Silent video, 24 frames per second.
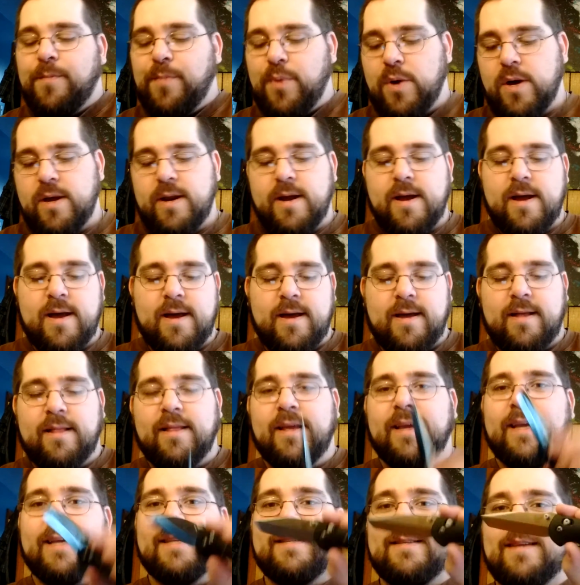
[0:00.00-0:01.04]
But
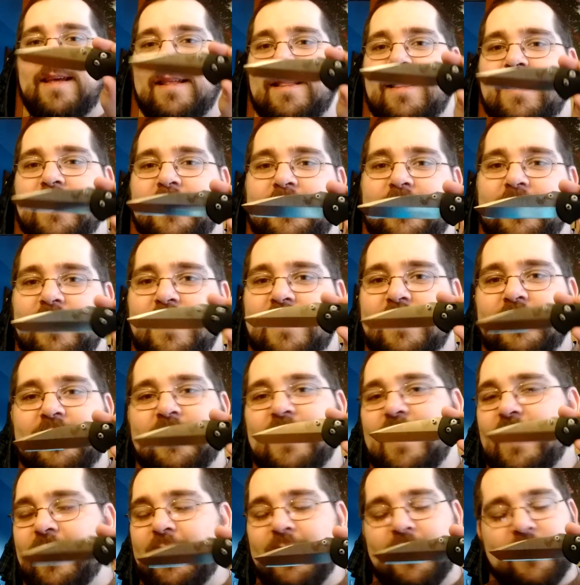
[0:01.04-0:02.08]
like I said, this
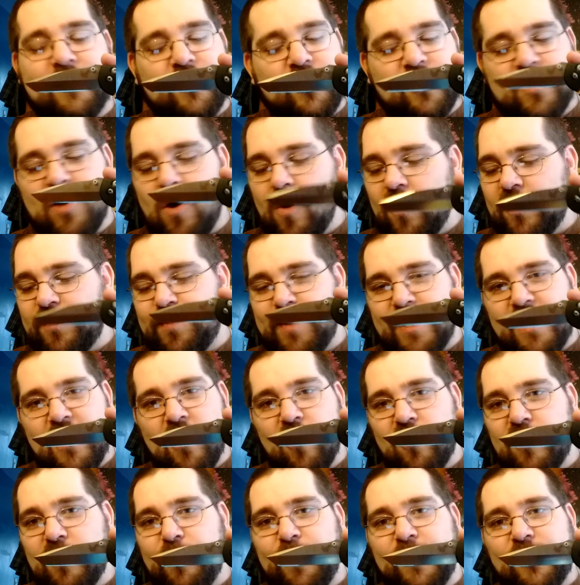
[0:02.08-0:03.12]
thing has just always been
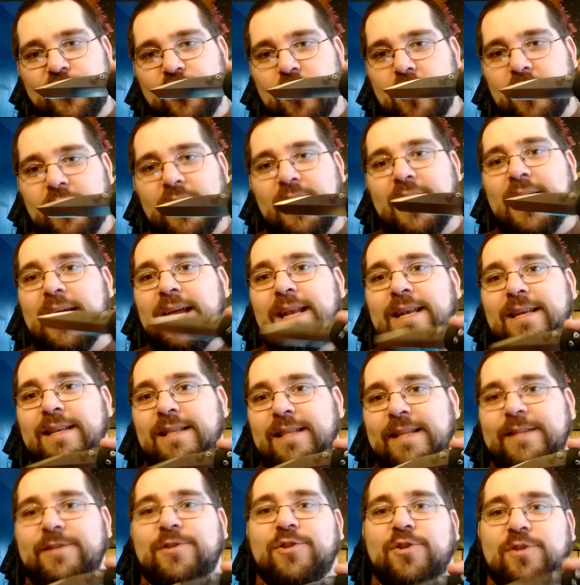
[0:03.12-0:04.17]
known to be chunky, and
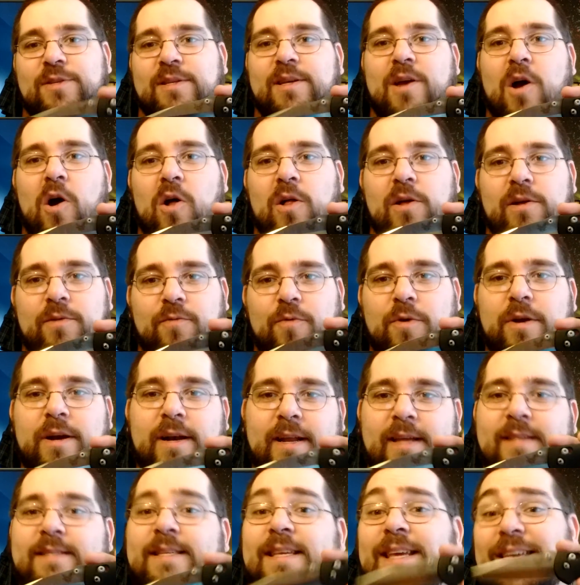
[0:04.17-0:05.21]
let's just call it what
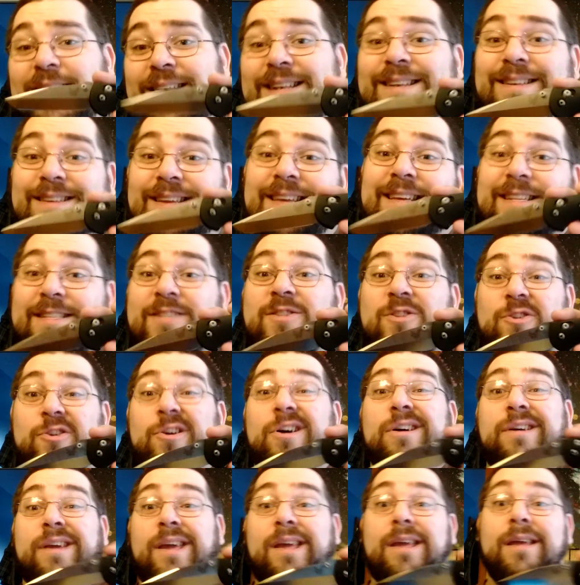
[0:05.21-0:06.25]
it is. It's
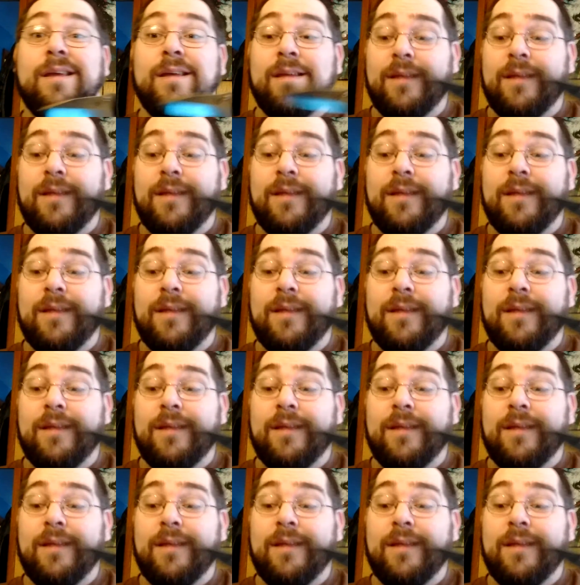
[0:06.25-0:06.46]
chunky.